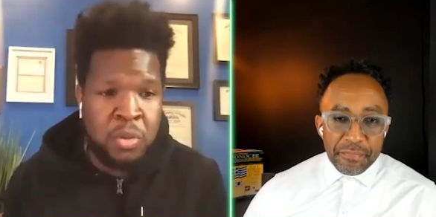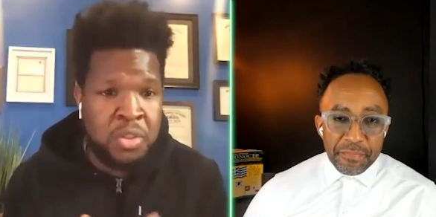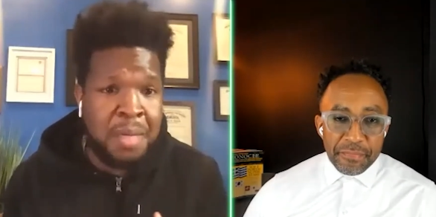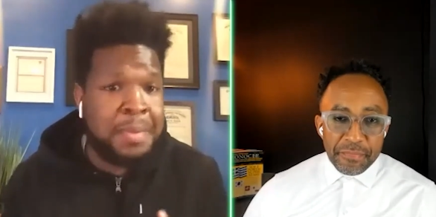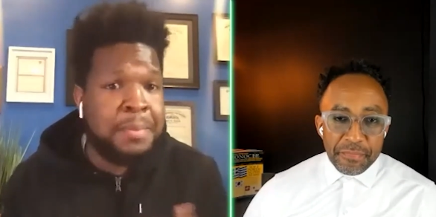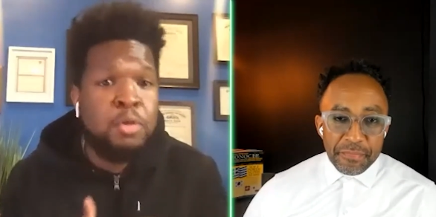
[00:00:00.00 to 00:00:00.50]
Speaker 1: was
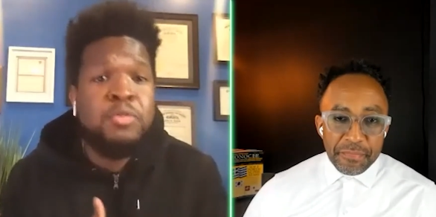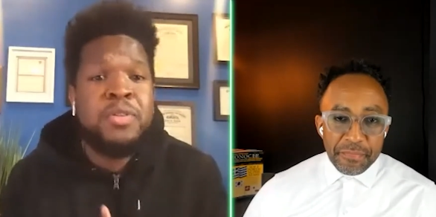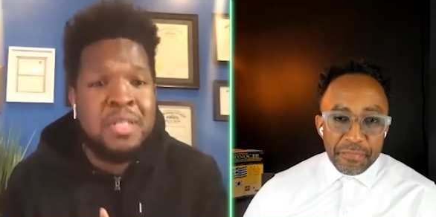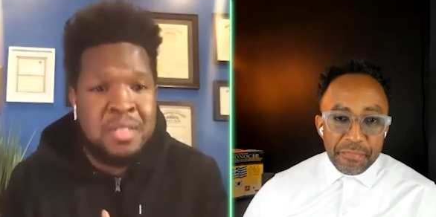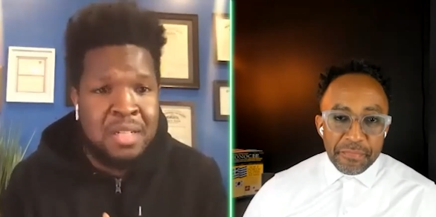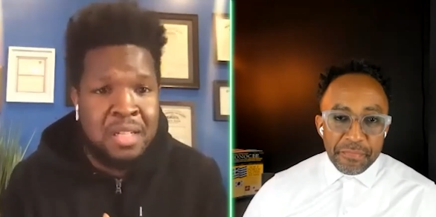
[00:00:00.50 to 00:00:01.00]
going to be moving
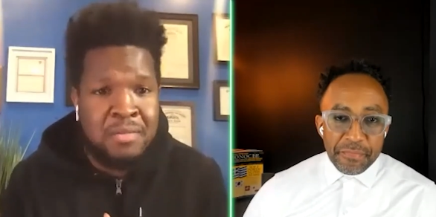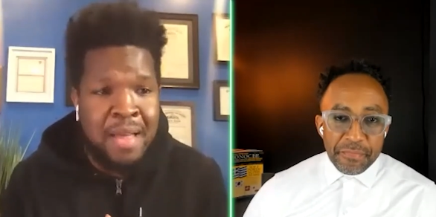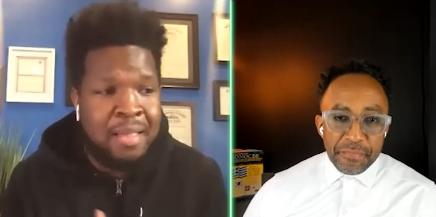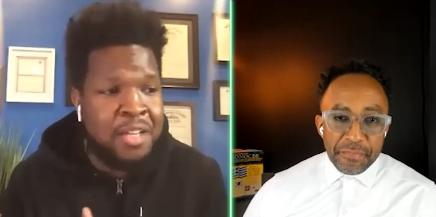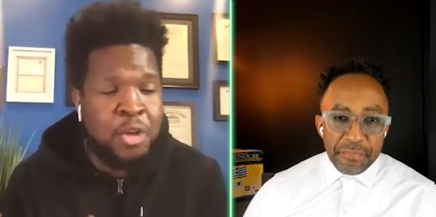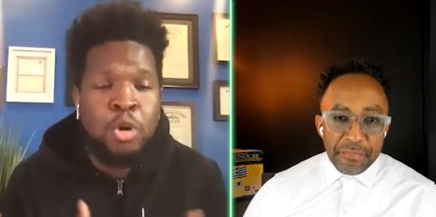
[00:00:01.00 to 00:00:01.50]
to Silicon
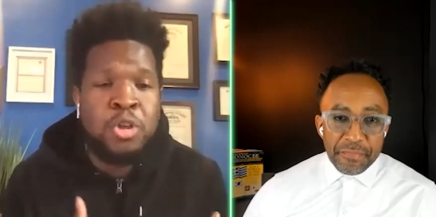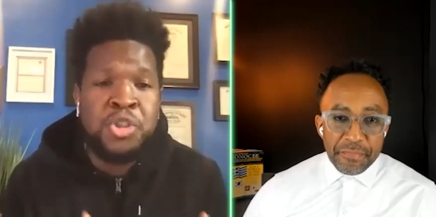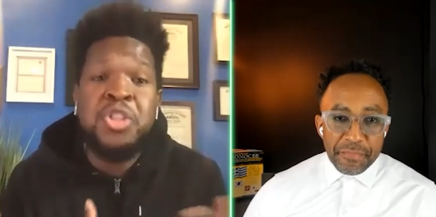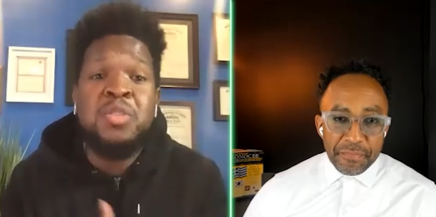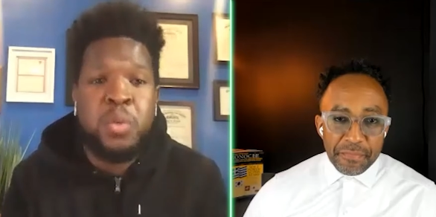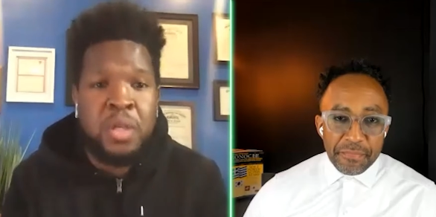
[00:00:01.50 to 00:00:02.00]
Valley, nor
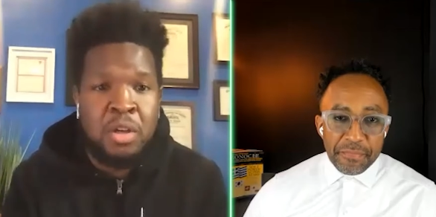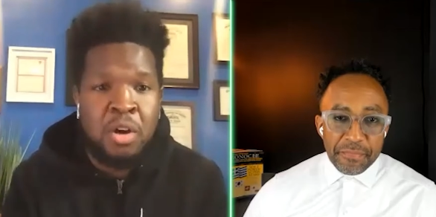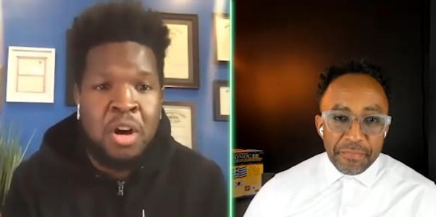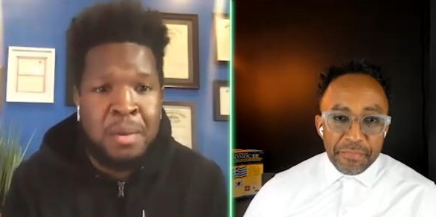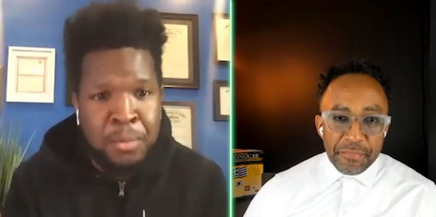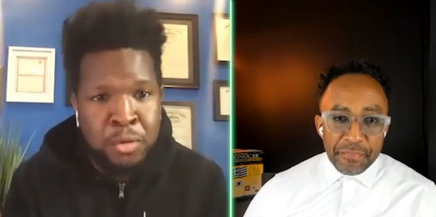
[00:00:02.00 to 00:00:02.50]
should we
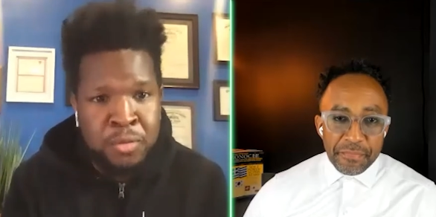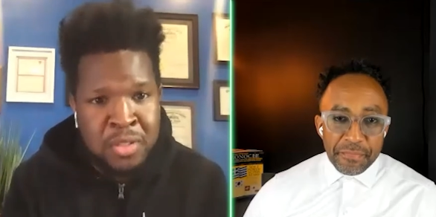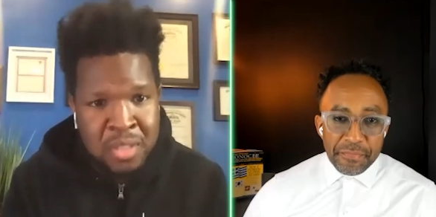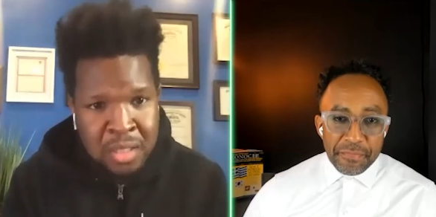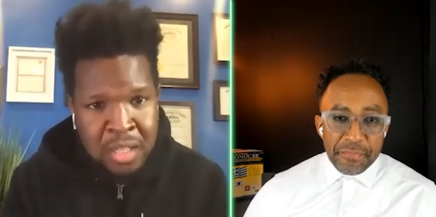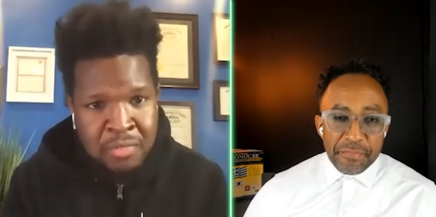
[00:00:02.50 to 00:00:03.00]
all move to
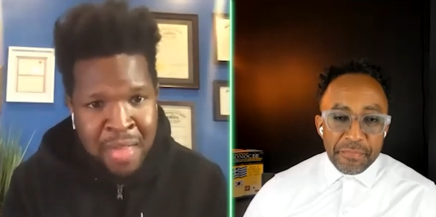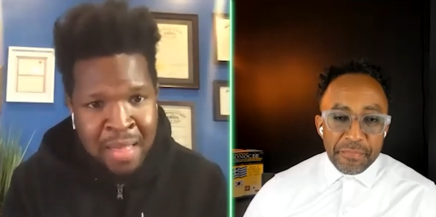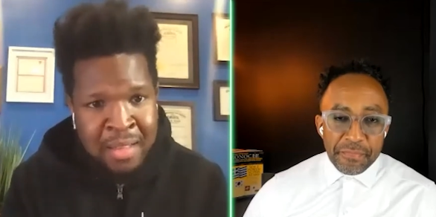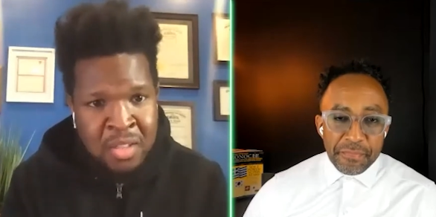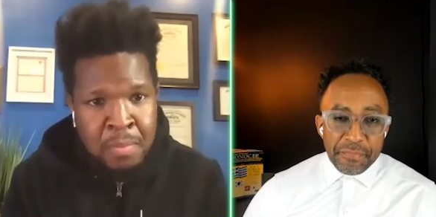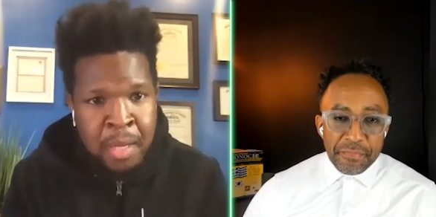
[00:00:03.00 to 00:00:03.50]
Silicon
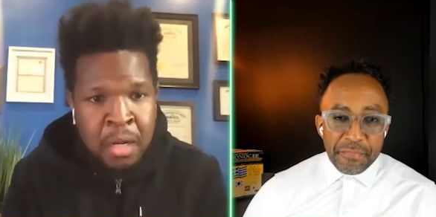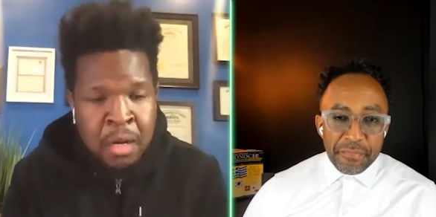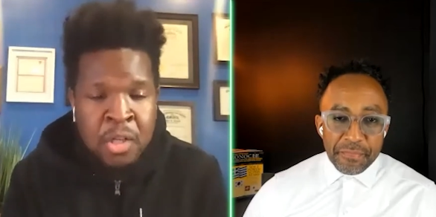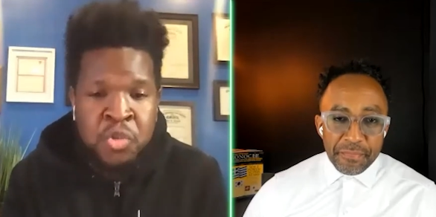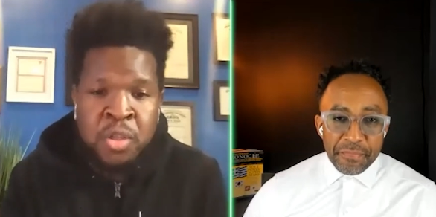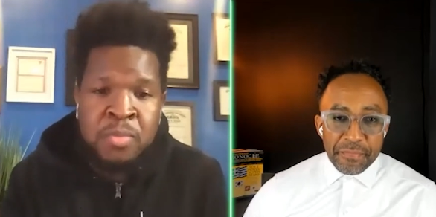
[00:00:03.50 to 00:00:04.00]
Valley to make
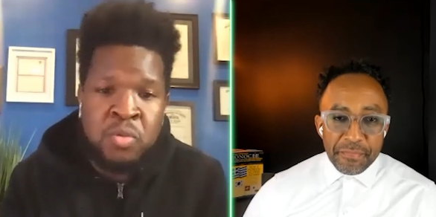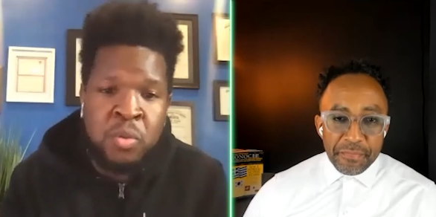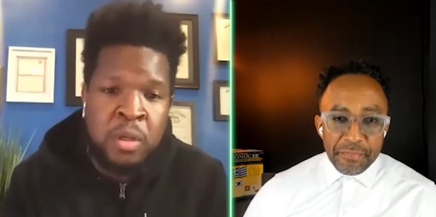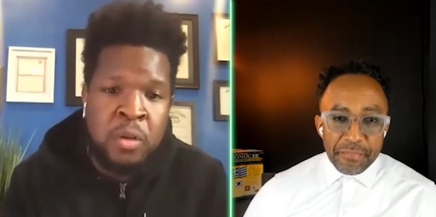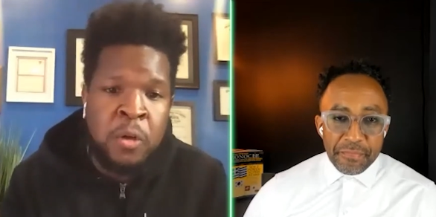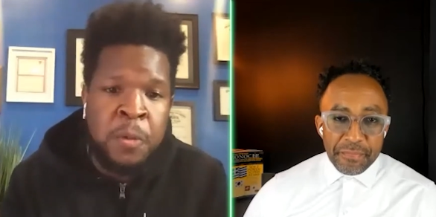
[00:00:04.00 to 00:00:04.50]
our dreams
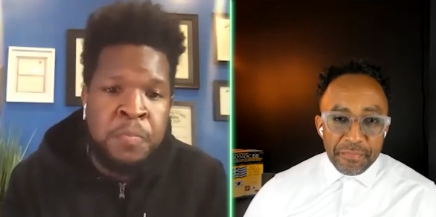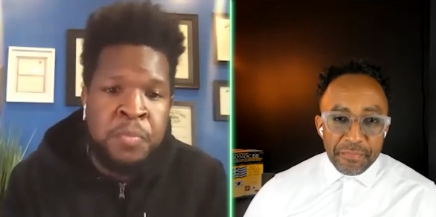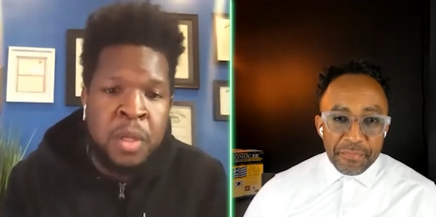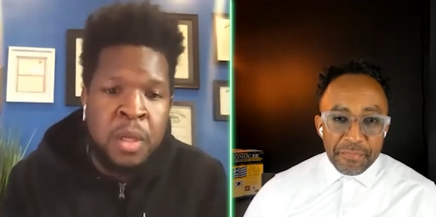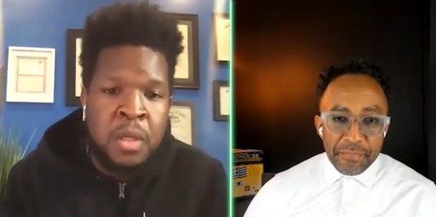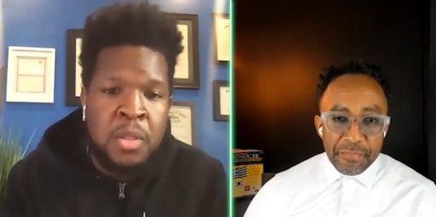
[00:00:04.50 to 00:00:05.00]
real.
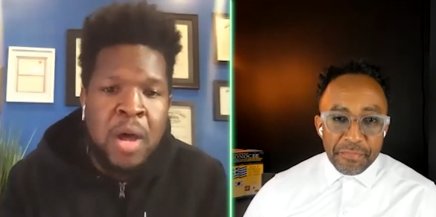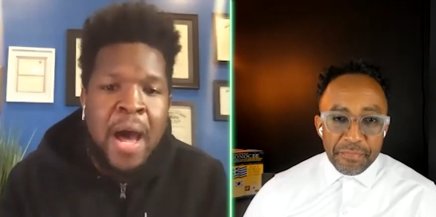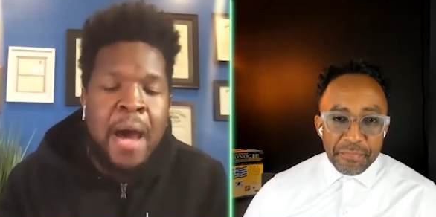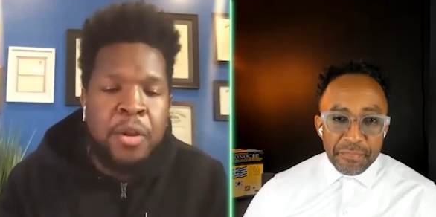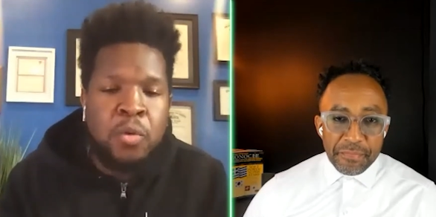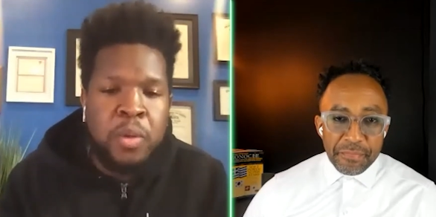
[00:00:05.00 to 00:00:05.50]
So
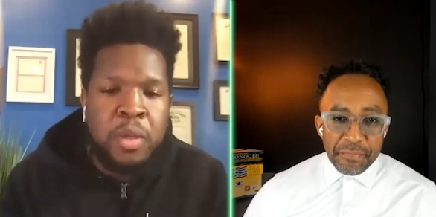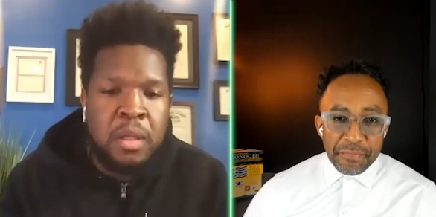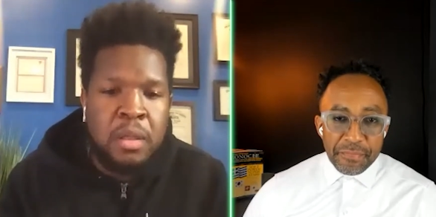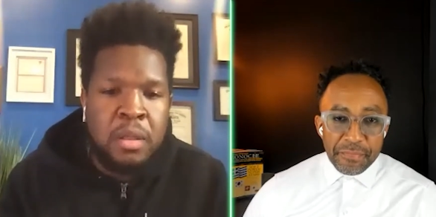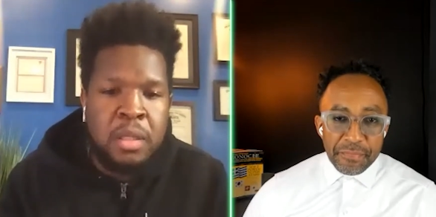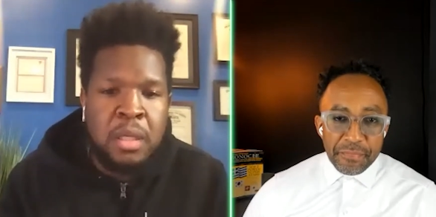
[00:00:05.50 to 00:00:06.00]
how do
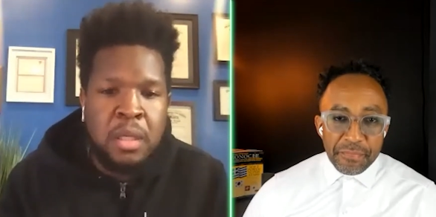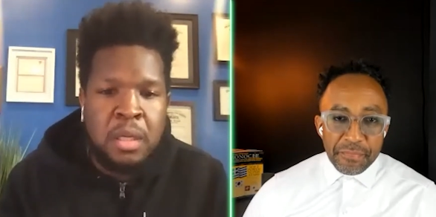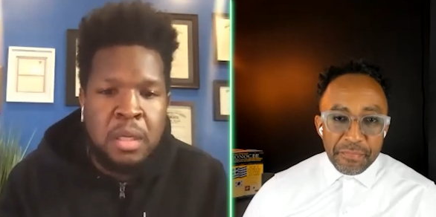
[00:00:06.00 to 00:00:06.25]
we think